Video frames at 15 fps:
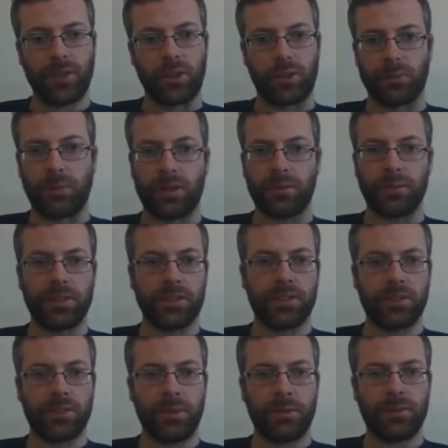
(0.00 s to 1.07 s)
Good
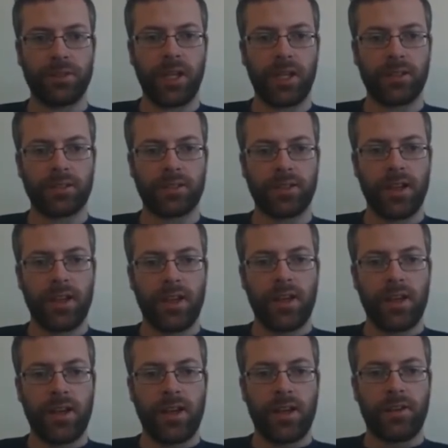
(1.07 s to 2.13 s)
mathematicians make mistakes.
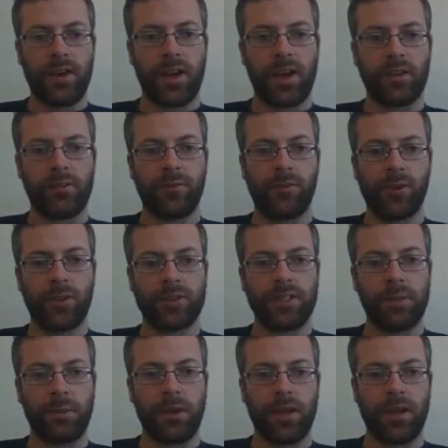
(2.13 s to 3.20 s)
If I add
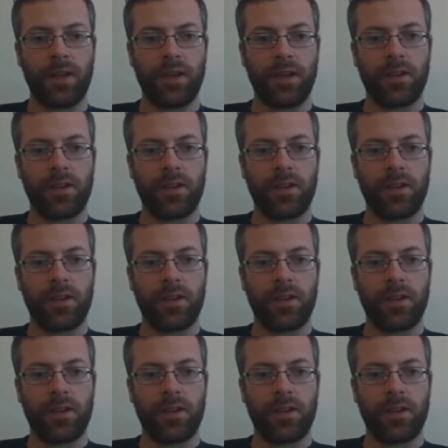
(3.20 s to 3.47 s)
40p,